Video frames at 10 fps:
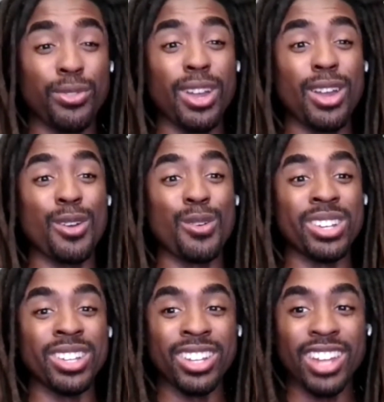
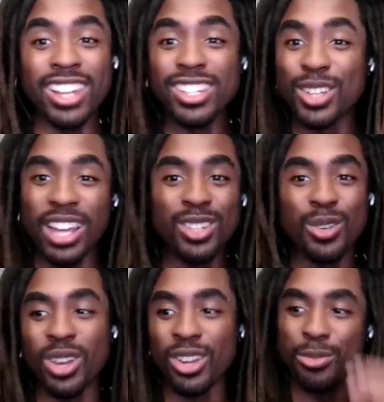very good. Any
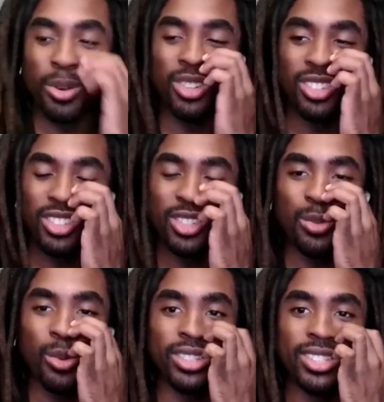creative person should
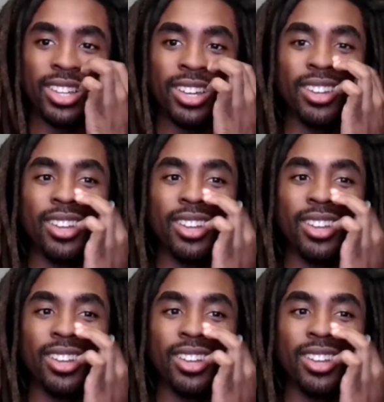watch that.